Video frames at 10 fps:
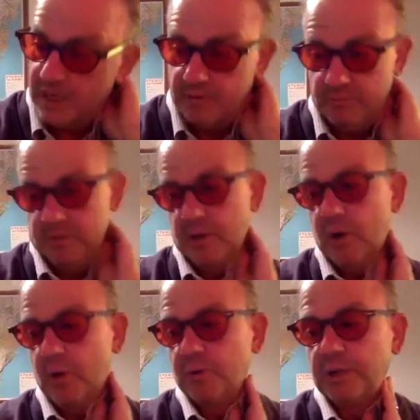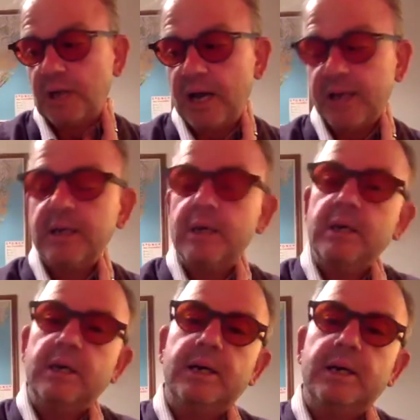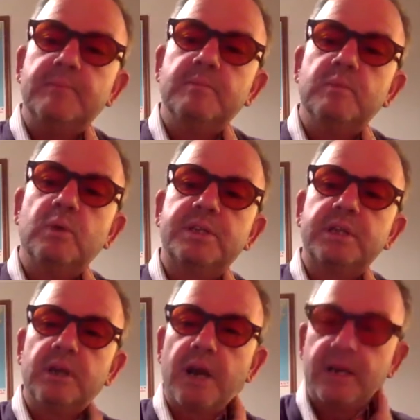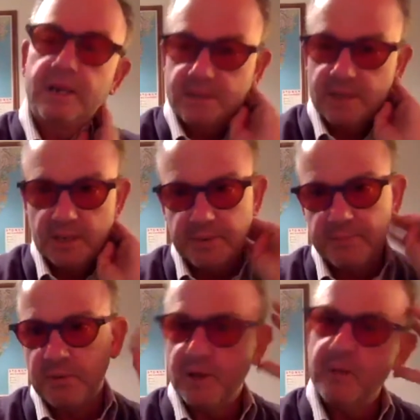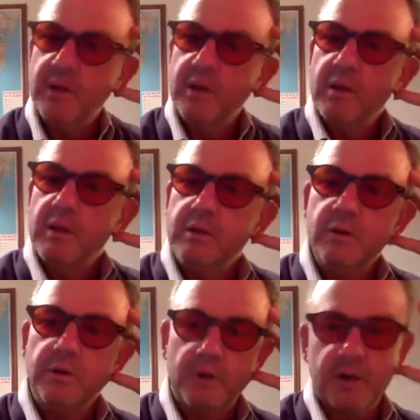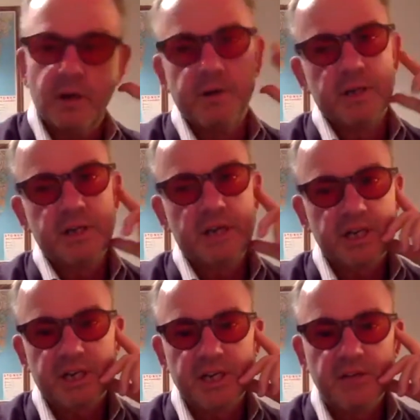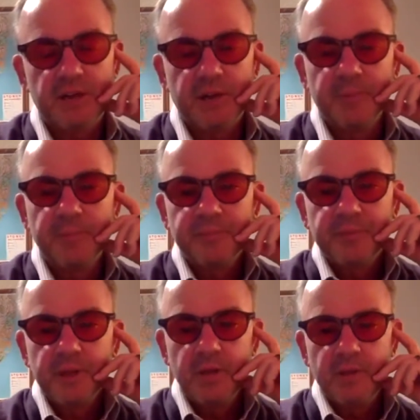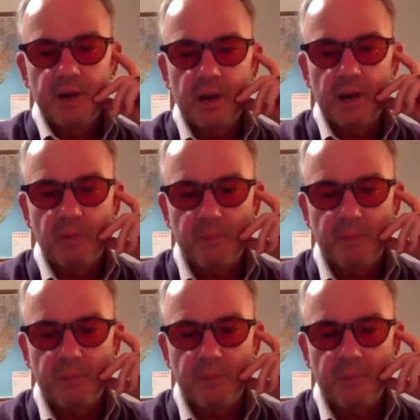and old alike, what's it like telling people that you're not going to touch anything in their lower